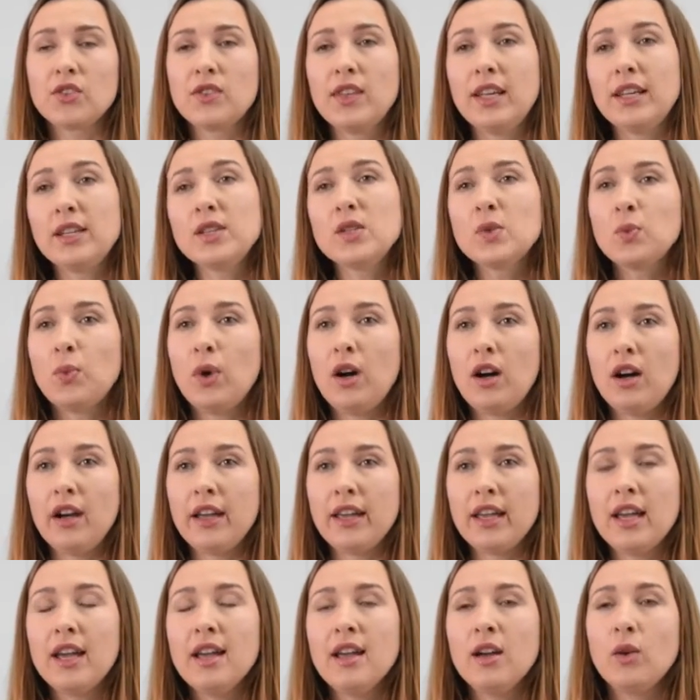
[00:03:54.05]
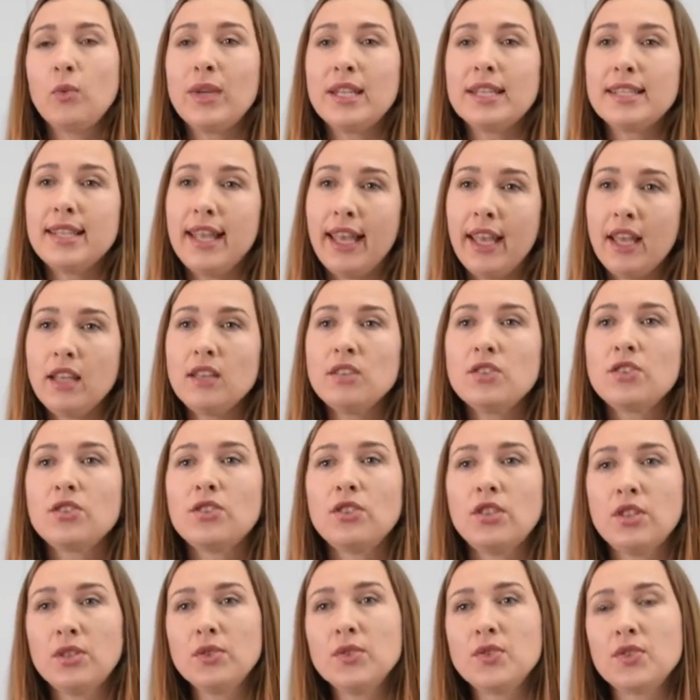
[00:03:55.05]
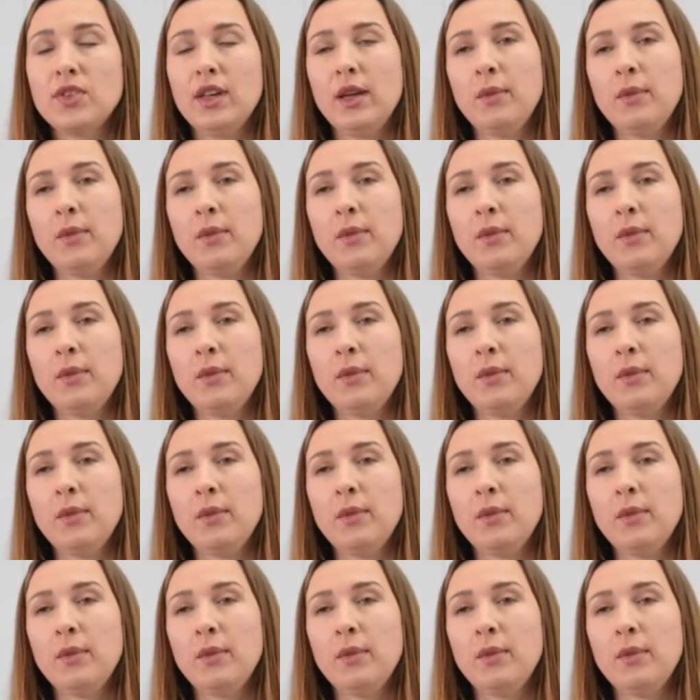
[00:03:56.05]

That is why we tend to use